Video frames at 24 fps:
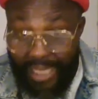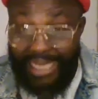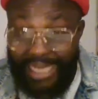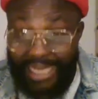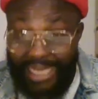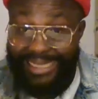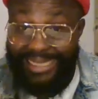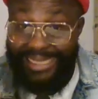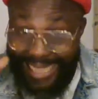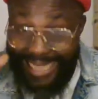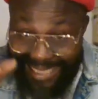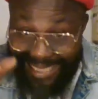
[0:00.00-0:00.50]

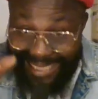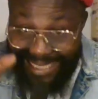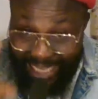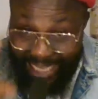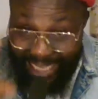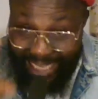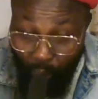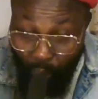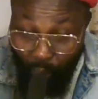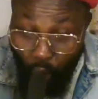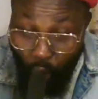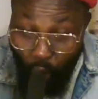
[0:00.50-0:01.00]
that they
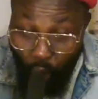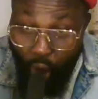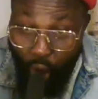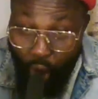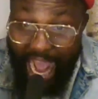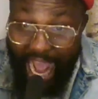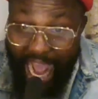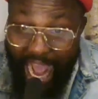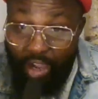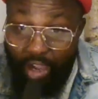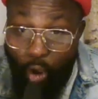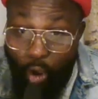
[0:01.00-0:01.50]

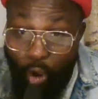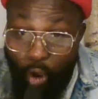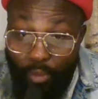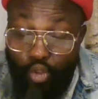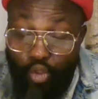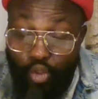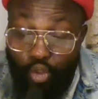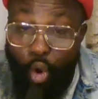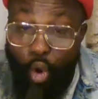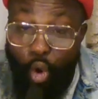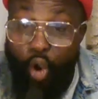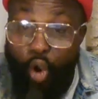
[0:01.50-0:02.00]
are
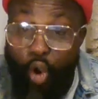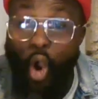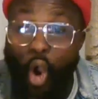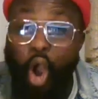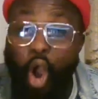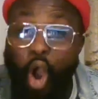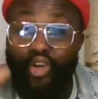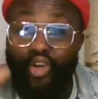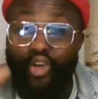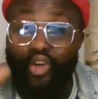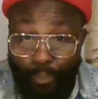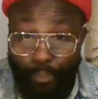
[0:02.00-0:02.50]

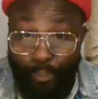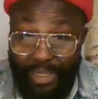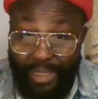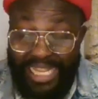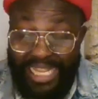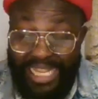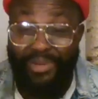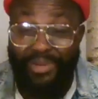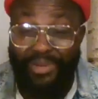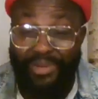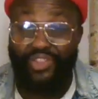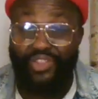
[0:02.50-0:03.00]
so-called
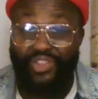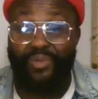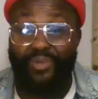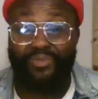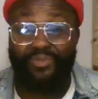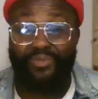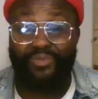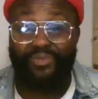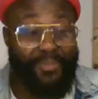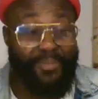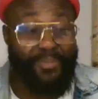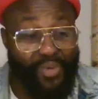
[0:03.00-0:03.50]
competent, because some
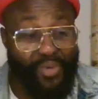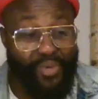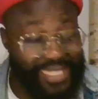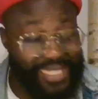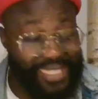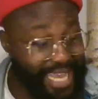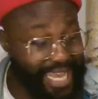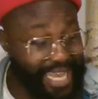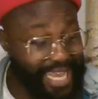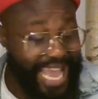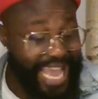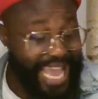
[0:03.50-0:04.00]
people will
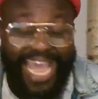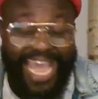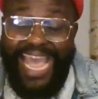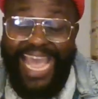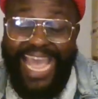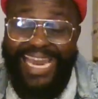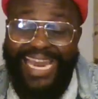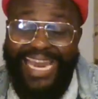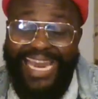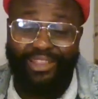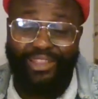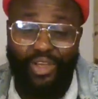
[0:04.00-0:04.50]
say,
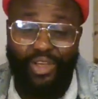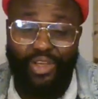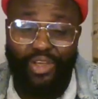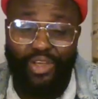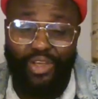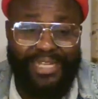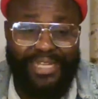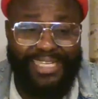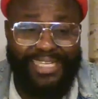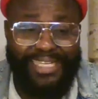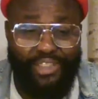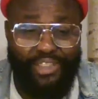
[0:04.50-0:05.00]
let us
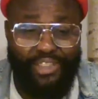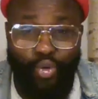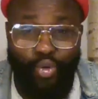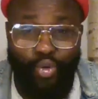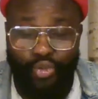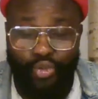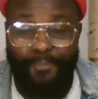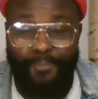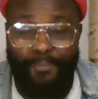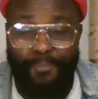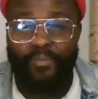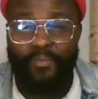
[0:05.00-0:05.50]
paint it
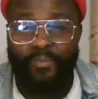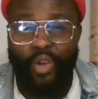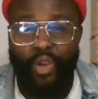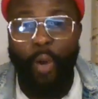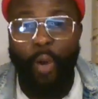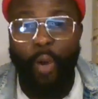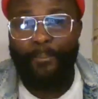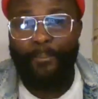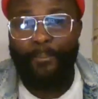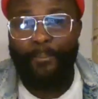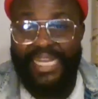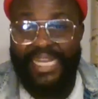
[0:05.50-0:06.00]
good.
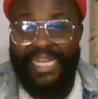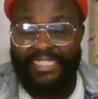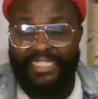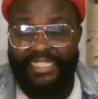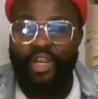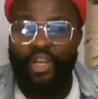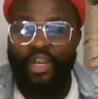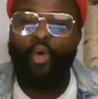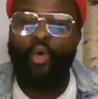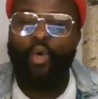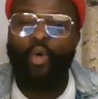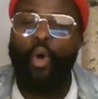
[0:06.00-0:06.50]
Competent.
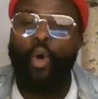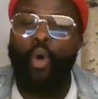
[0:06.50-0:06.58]
What